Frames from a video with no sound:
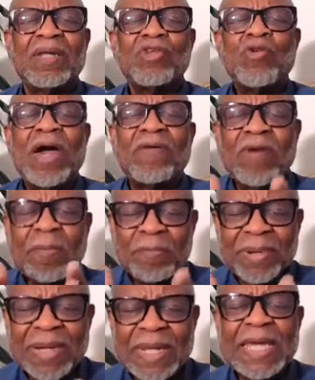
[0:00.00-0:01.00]
you have a
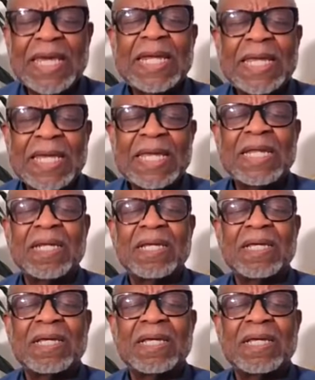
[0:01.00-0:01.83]
plan in it,